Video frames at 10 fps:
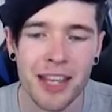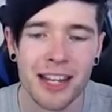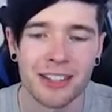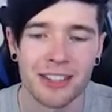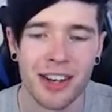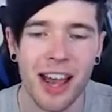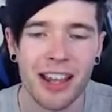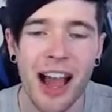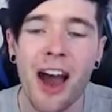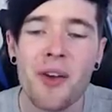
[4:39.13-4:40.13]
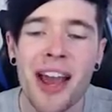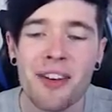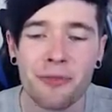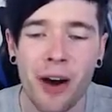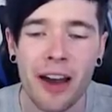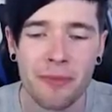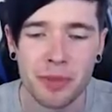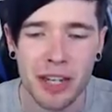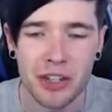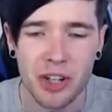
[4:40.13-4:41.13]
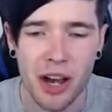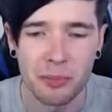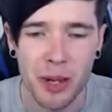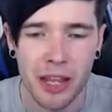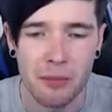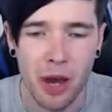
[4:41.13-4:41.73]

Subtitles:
the innocent. I only had a 5% chance of being the